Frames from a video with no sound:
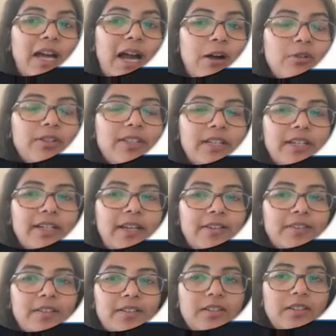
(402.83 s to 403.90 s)
out there
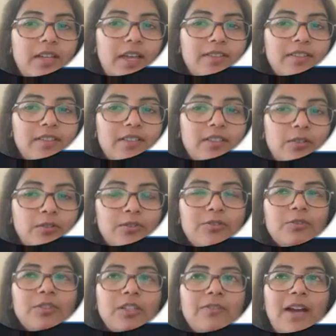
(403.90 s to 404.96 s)
as it goes
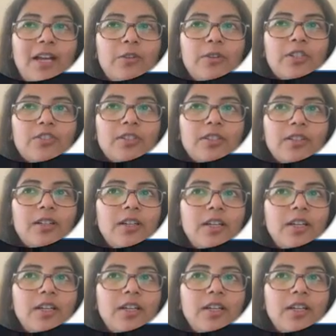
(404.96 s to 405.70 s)
through the evaluation.